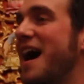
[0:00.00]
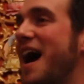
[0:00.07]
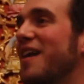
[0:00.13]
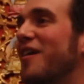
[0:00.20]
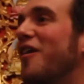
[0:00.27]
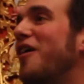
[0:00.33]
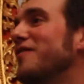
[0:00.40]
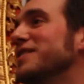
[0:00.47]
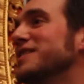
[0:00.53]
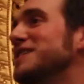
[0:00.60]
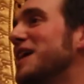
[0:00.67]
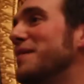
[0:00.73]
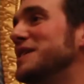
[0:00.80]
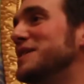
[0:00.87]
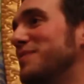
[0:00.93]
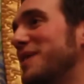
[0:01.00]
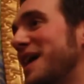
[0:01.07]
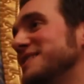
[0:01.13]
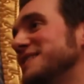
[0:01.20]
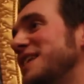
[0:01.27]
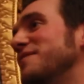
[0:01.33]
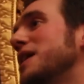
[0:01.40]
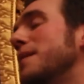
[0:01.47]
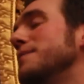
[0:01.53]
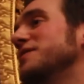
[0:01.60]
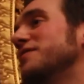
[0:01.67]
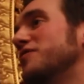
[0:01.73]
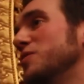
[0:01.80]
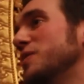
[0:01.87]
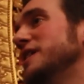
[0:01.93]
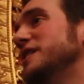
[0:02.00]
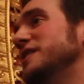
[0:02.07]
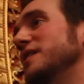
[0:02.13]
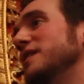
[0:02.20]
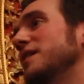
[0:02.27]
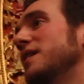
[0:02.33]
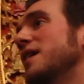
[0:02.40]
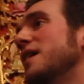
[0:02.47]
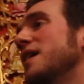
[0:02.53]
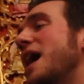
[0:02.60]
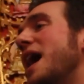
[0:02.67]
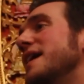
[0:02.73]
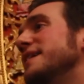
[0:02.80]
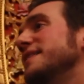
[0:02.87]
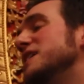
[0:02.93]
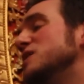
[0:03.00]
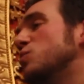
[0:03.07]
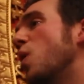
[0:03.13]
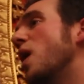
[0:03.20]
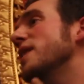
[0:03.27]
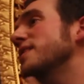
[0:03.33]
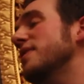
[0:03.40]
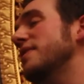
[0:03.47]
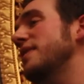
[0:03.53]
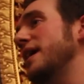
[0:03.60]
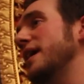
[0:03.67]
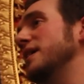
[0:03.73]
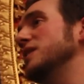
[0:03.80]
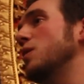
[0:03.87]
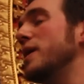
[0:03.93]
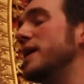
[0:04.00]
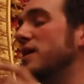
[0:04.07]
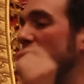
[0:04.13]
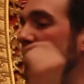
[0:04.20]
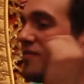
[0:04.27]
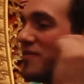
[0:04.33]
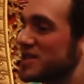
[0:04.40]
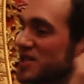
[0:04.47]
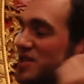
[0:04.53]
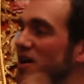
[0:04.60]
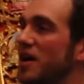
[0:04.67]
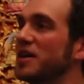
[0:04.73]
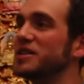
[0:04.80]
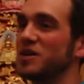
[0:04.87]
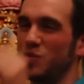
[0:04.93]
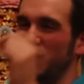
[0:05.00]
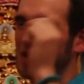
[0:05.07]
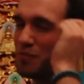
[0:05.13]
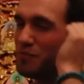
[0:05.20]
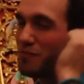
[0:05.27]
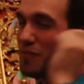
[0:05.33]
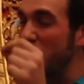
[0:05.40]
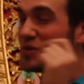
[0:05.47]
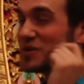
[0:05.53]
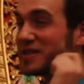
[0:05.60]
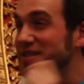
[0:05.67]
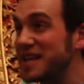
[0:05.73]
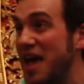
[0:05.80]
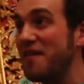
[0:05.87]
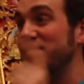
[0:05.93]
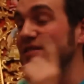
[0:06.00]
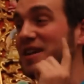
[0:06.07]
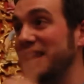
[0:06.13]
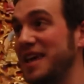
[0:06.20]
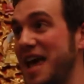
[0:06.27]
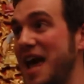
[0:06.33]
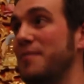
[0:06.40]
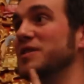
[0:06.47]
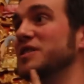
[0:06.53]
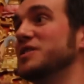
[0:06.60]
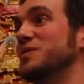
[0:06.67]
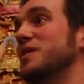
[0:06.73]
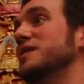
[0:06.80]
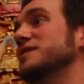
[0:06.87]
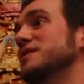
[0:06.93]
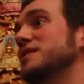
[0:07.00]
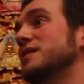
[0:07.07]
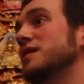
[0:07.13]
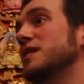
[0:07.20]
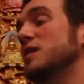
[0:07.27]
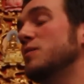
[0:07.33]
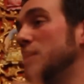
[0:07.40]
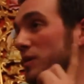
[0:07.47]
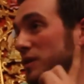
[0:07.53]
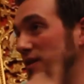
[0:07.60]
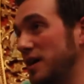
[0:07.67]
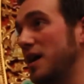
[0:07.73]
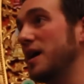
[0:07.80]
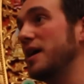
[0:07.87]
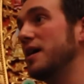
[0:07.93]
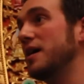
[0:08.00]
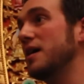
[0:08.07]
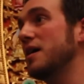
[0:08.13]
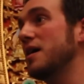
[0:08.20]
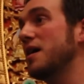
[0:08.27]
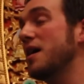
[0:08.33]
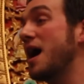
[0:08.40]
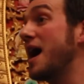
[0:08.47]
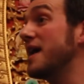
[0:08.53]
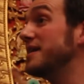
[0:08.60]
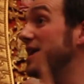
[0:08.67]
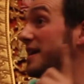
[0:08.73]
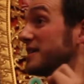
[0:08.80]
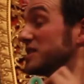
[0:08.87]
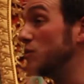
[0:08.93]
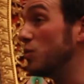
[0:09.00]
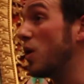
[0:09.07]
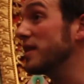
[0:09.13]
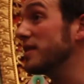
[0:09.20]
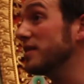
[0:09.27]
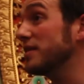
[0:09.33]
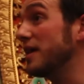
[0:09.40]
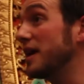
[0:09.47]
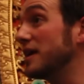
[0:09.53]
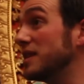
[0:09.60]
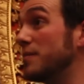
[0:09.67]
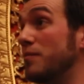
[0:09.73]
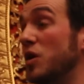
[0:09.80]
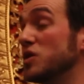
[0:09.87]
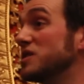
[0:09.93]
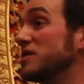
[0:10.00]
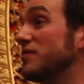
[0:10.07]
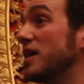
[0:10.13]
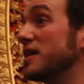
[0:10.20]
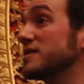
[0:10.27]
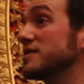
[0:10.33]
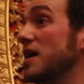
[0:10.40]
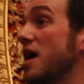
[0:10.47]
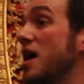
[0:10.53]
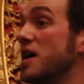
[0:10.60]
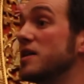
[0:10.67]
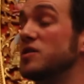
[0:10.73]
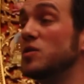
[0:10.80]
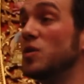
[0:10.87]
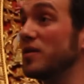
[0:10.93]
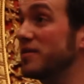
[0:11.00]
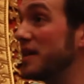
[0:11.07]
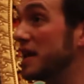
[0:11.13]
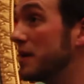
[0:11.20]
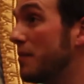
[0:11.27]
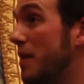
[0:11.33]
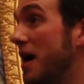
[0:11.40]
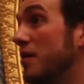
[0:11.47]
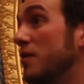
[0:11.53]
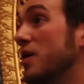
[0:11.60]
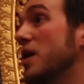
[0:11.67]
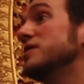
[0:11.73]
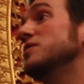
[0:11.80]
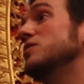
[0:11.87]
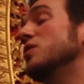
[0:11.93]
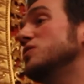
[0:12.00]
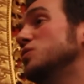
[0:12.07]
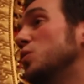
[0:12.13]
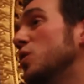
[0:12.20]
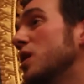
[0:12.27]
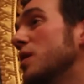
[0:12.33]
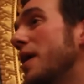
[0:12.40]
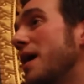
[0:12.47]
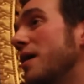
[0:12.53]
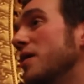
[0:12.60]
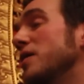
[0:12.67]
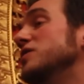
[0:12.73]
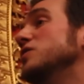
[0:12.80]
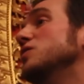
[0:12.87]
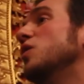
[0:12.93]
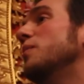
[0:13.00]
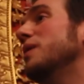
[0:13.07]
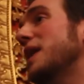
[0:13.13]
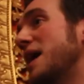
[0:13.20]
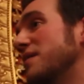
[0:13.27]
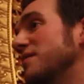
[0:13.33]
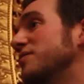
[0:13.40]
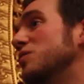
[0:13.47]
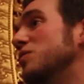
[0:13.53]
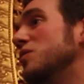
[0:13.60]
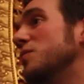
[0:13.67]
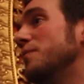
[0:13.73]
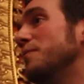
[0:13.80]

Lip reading: And half of the time, these plans never come to fruition. And yet, there's one thing that we know for certain will most definitely happen to us. We will die. And yet, it's the one thing that most of us do not think about, do not talk about, and do not plan for.